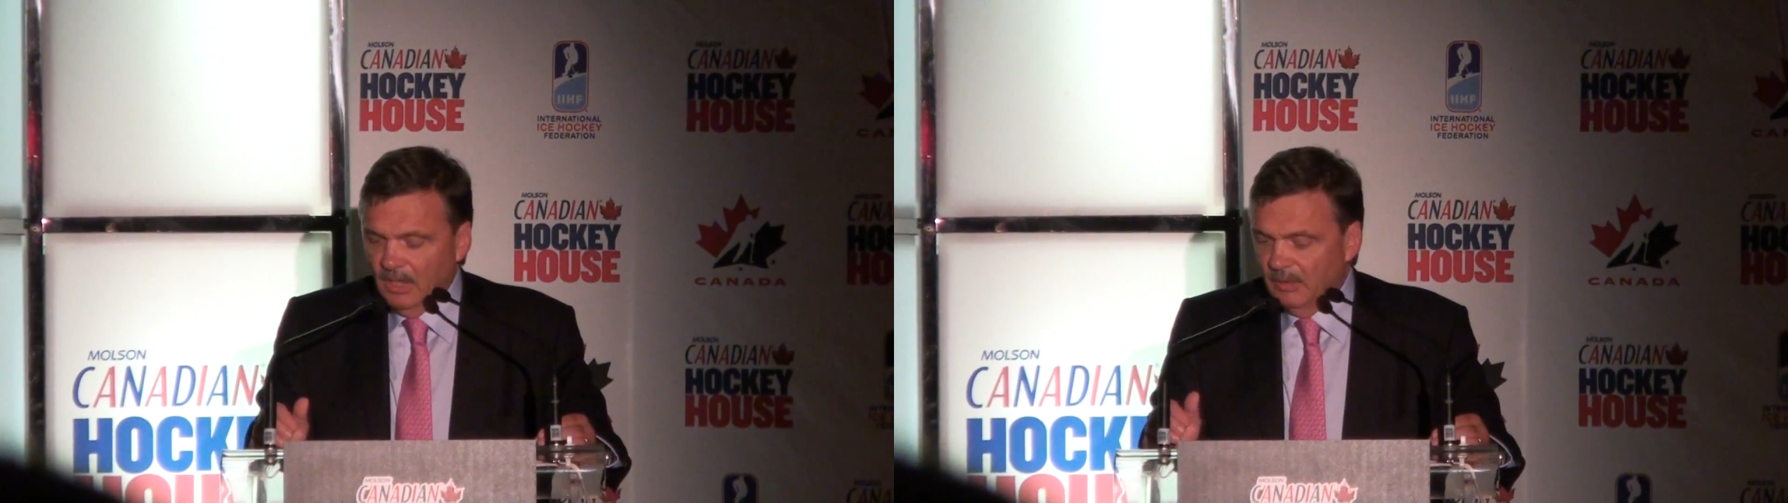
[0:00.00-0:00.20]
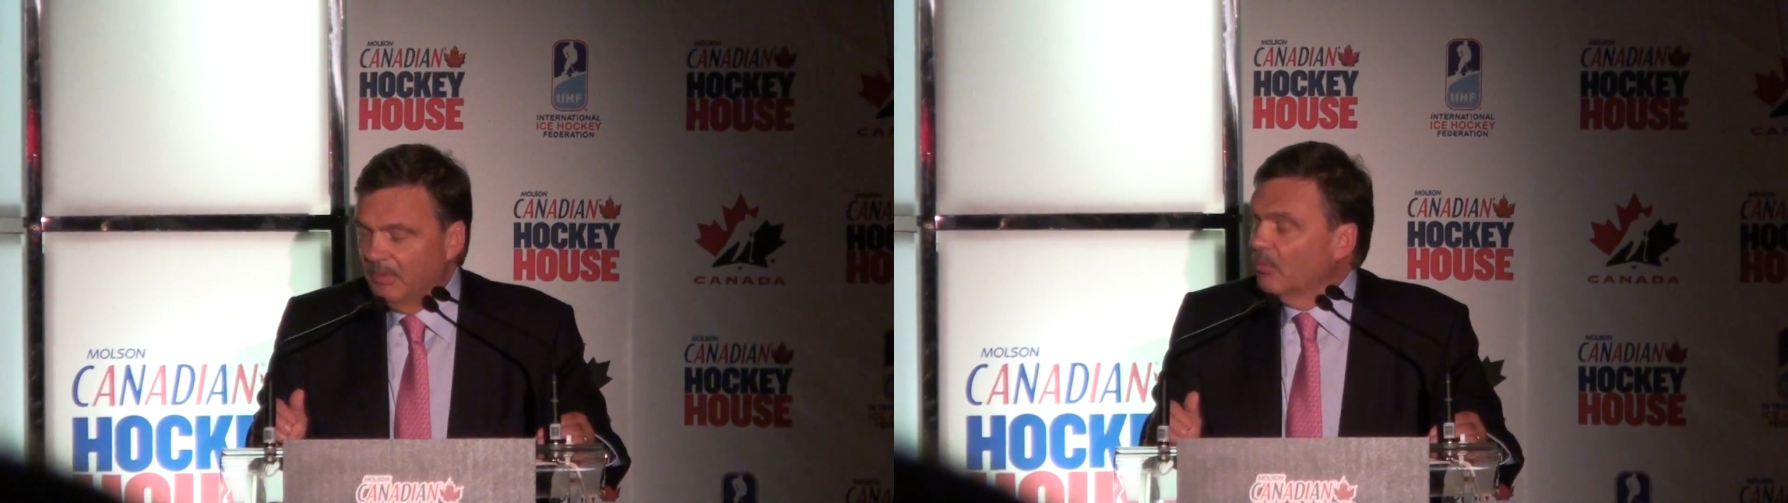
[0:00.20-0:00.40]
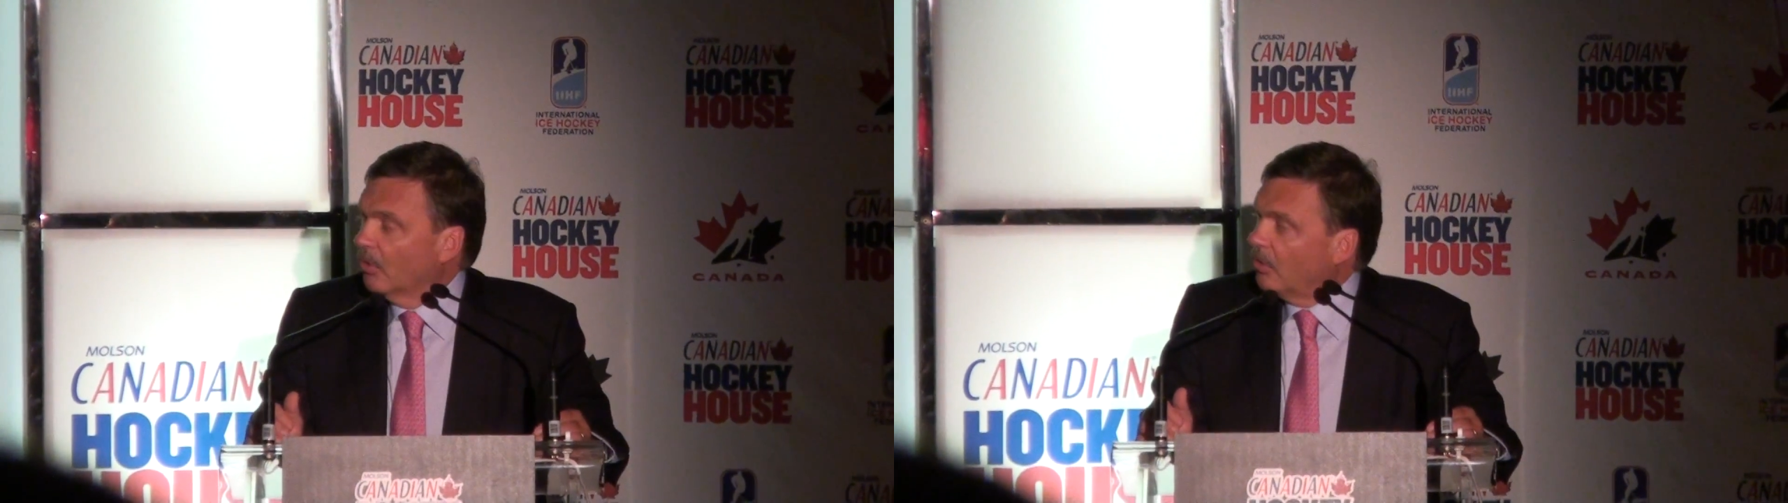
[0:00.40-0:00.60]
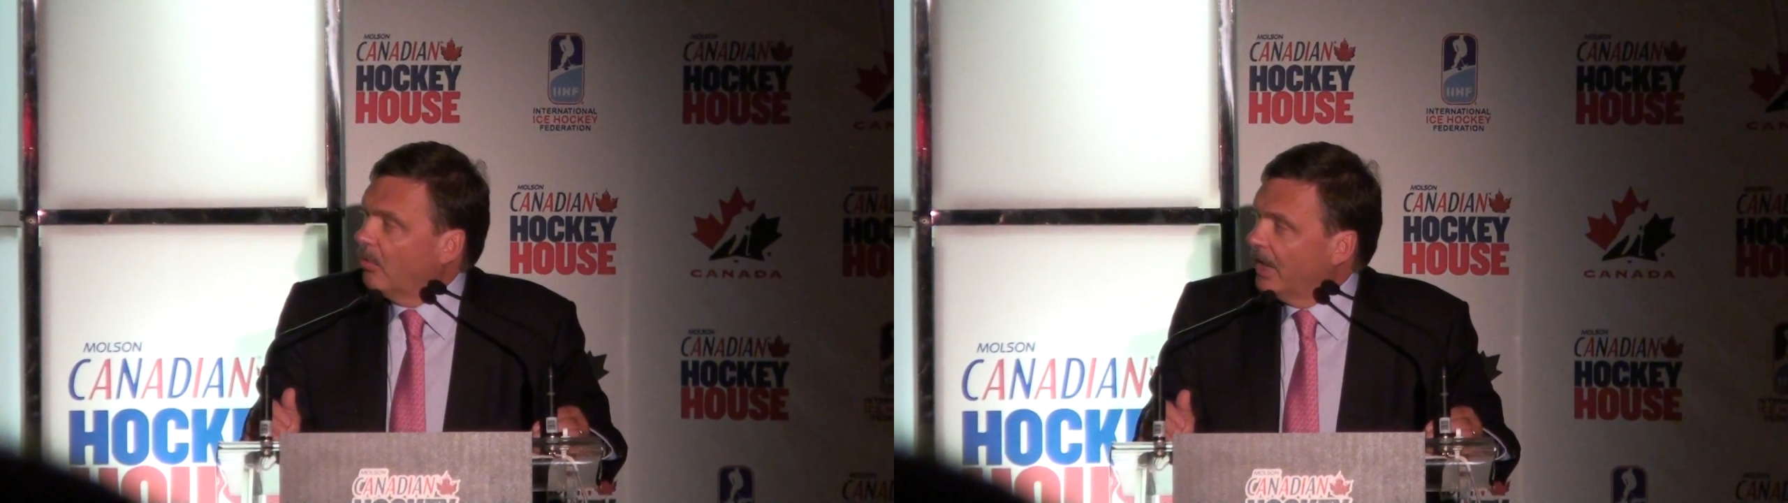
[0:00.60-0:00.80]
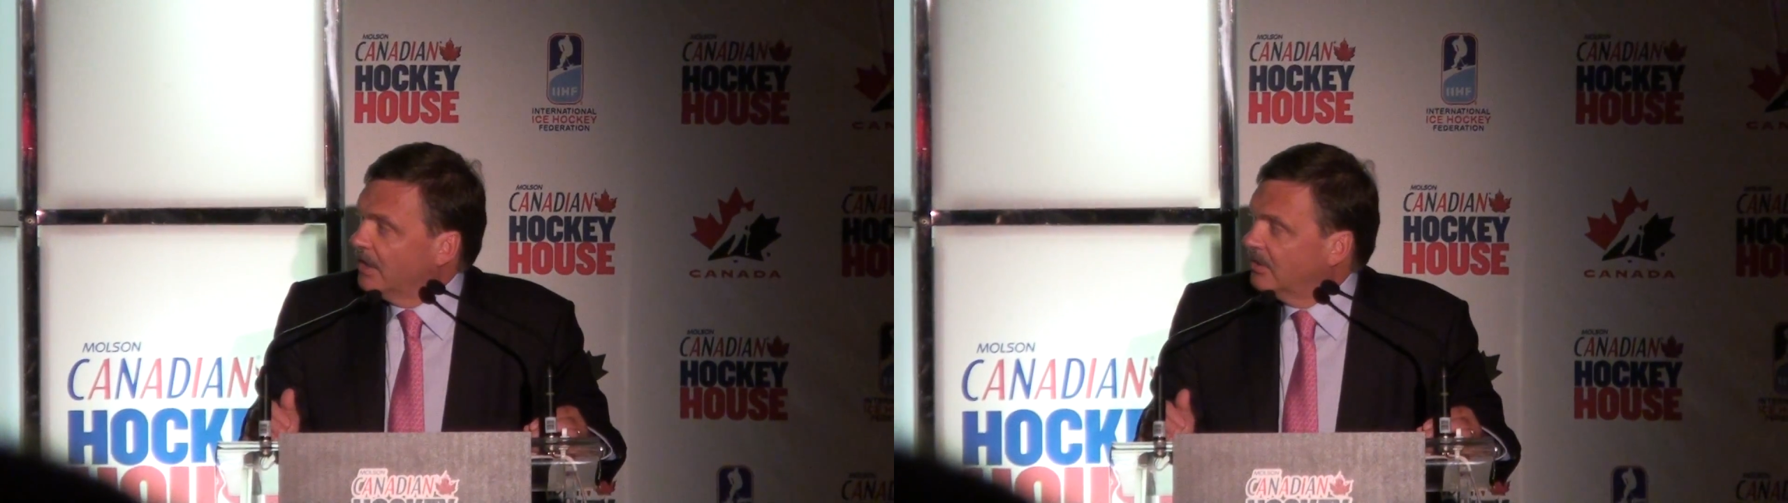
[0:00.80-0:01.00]
a little bit more
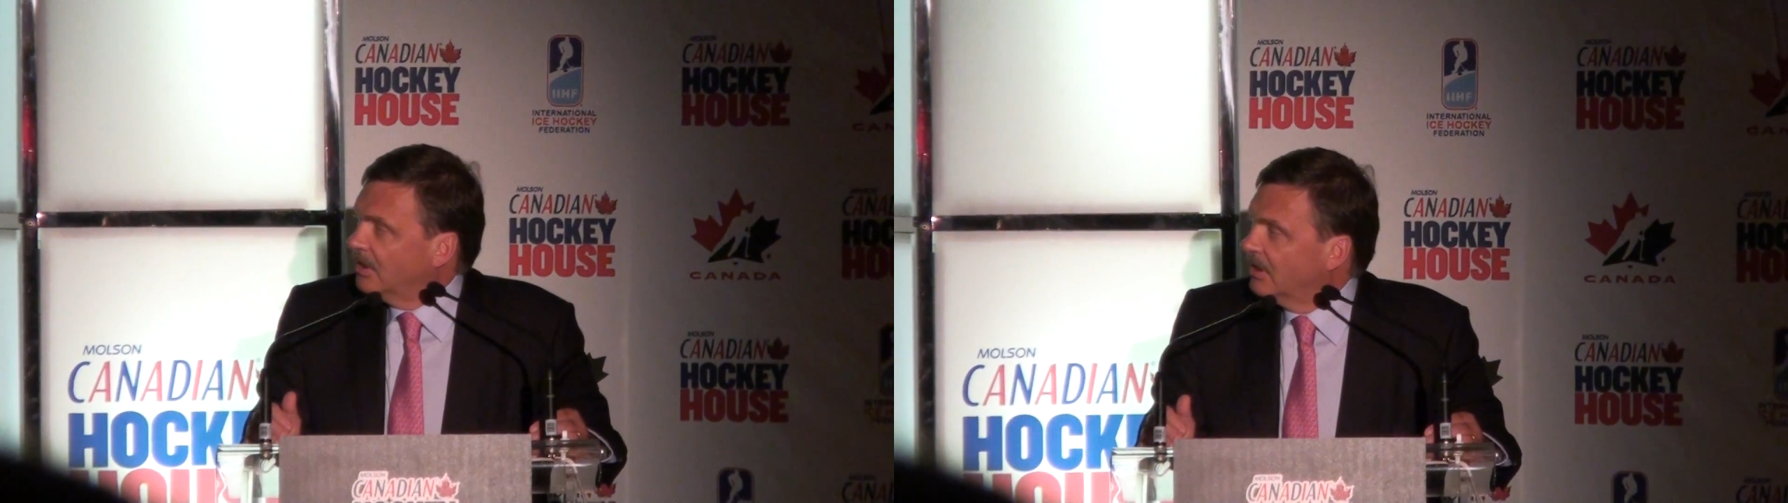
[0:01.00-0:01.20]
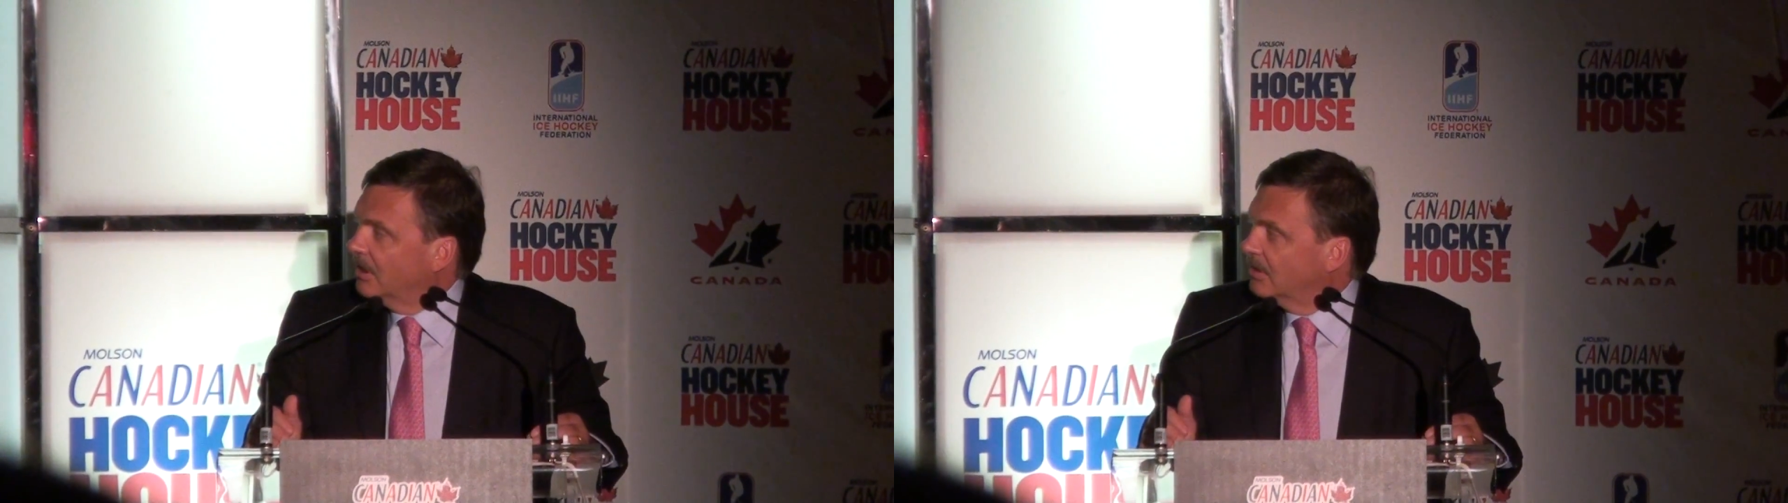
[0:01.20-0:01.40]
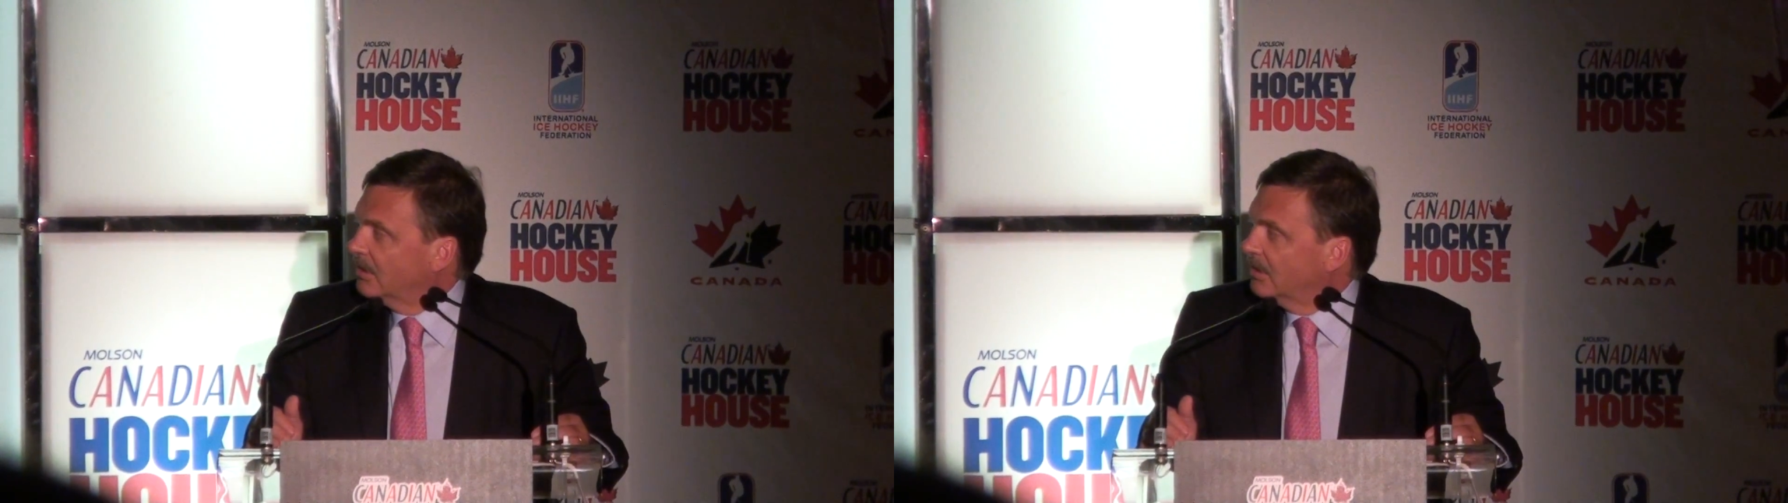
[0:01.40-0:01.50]
quiet and